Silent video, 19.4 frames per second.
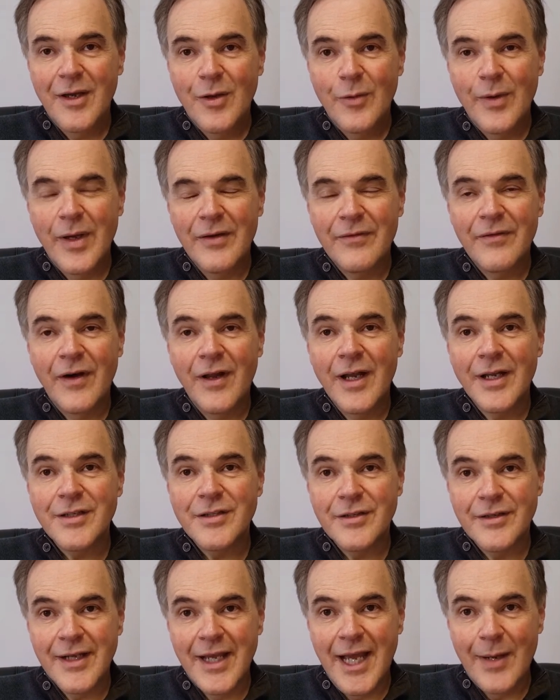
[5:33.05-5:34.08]
We have
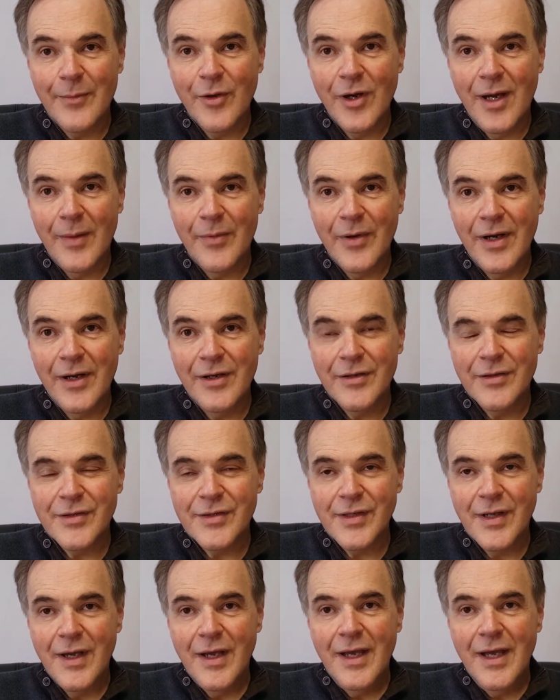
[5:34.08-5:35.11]
volunteer camera
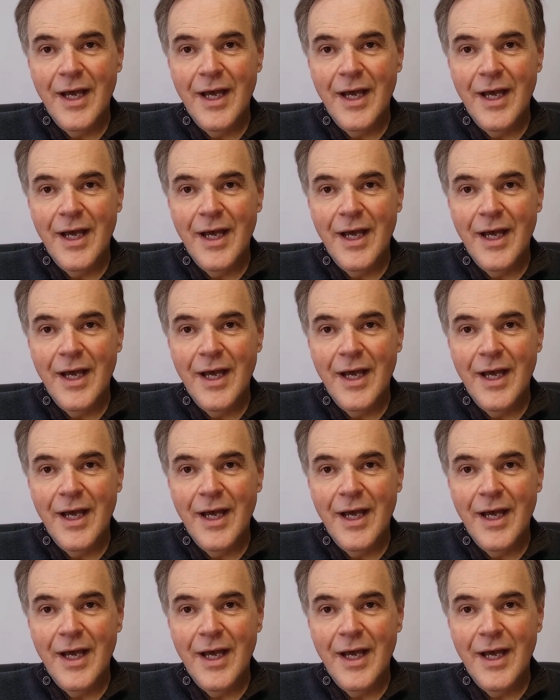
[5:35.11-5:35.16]
operators.